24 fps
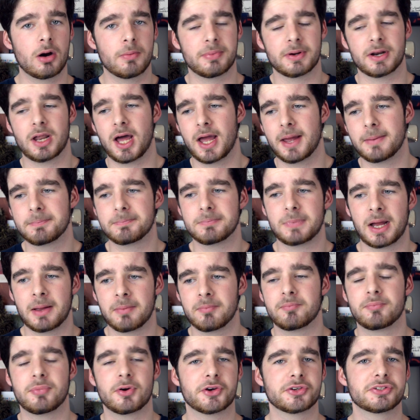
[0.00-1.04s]
but I
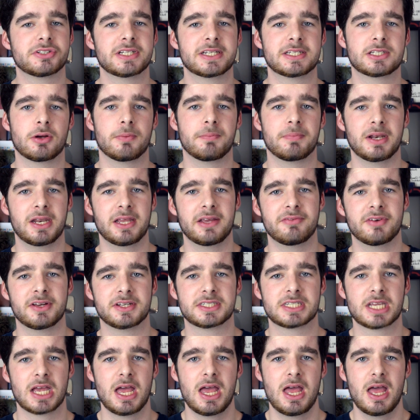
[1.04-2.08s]
personally don't believe
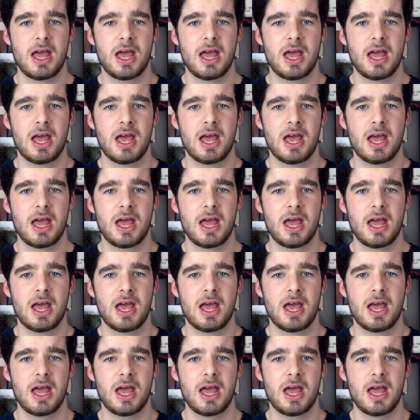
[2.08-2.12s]
it.